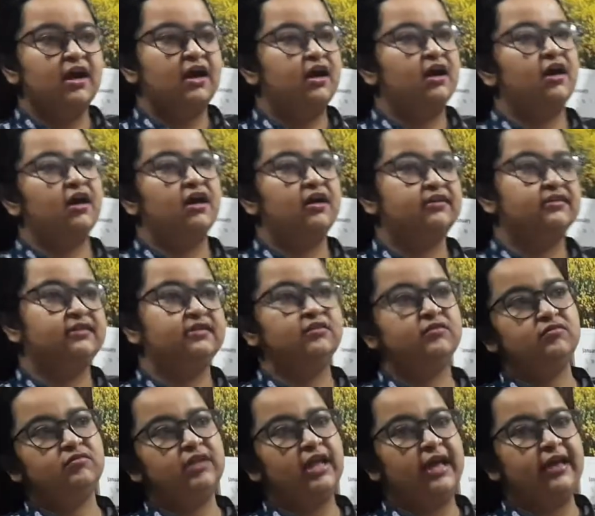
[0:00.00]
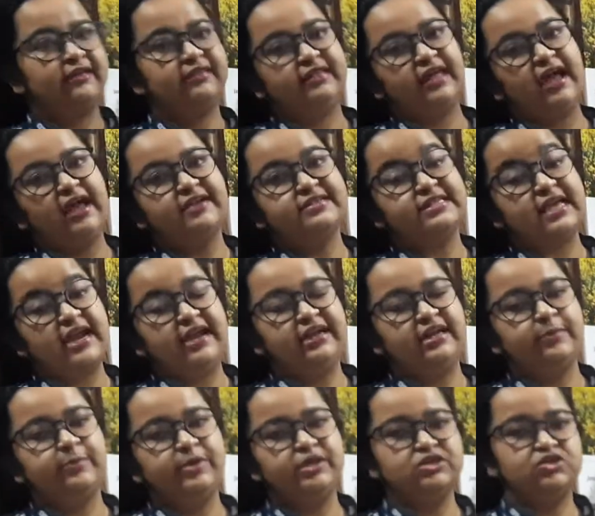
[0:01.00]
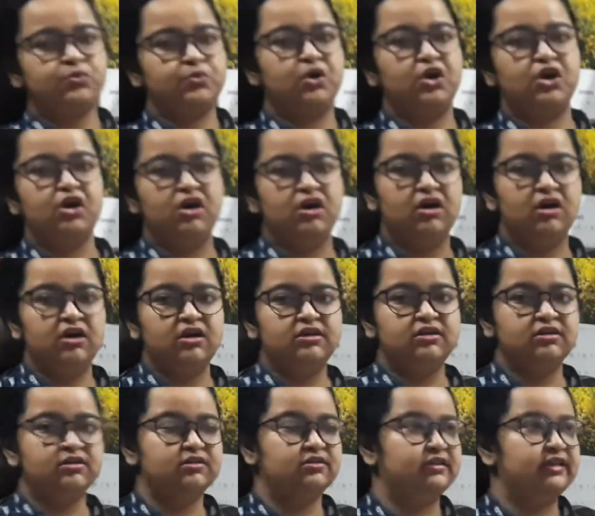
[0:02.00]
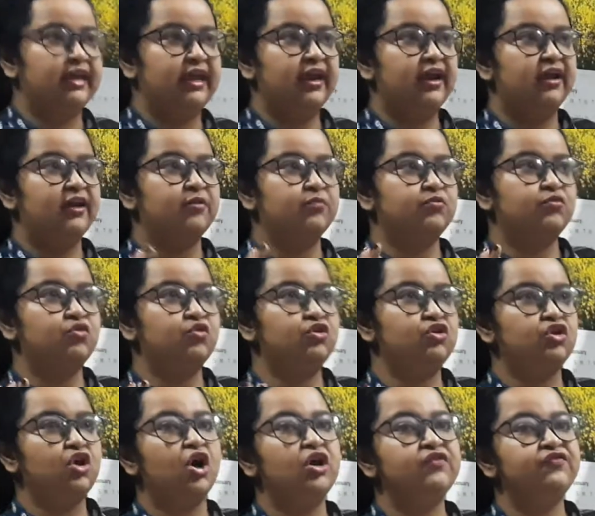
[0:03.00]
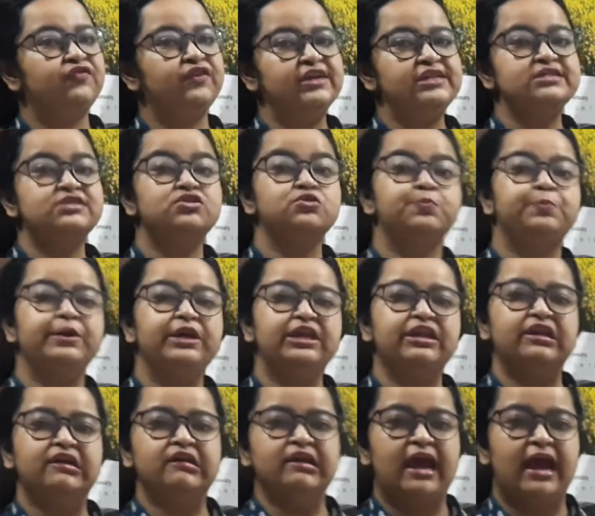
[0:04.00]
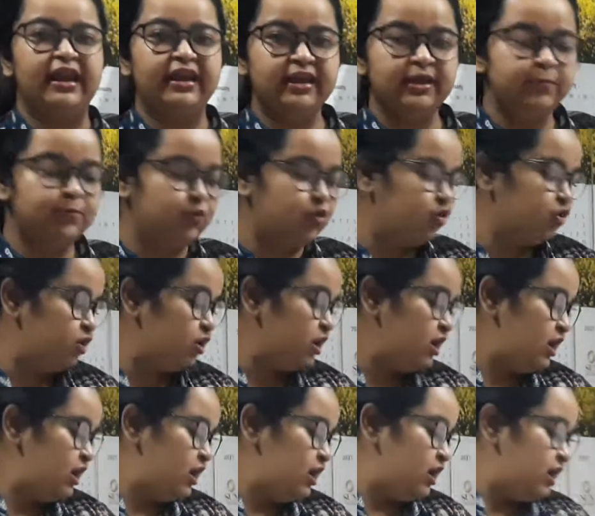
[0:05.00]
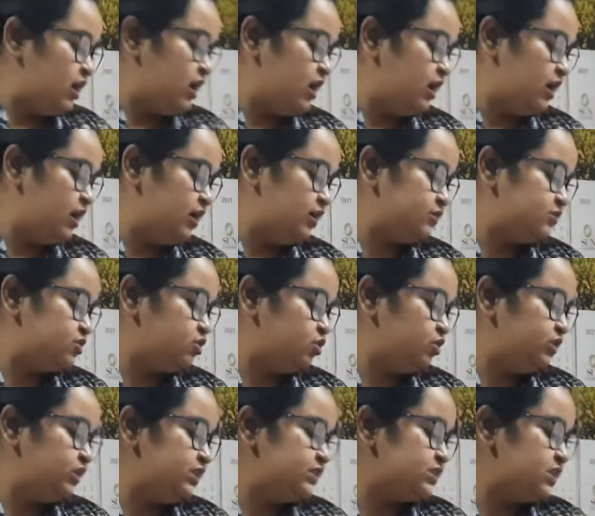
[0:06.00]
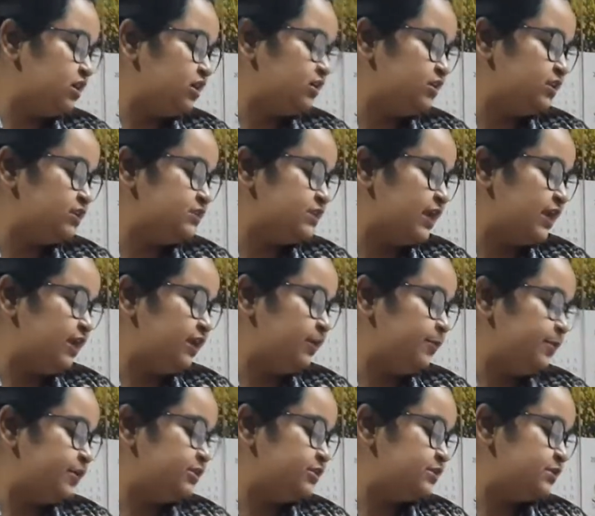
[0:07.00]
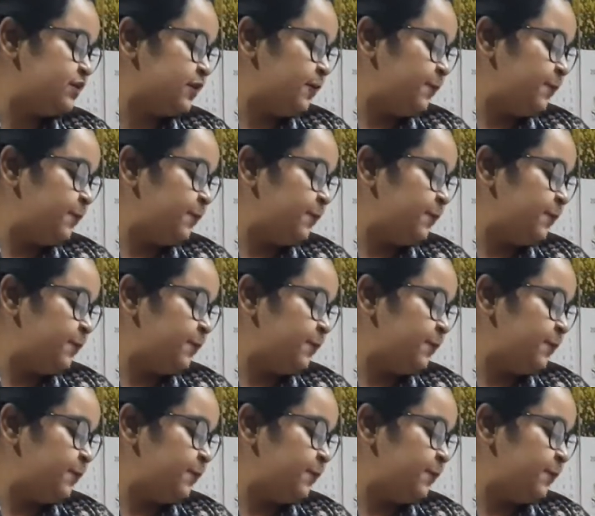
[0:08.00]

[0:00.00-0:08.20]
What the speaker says: Like their sentiments were hurt, they could not feel superior anymore. So this hurt the sentiments.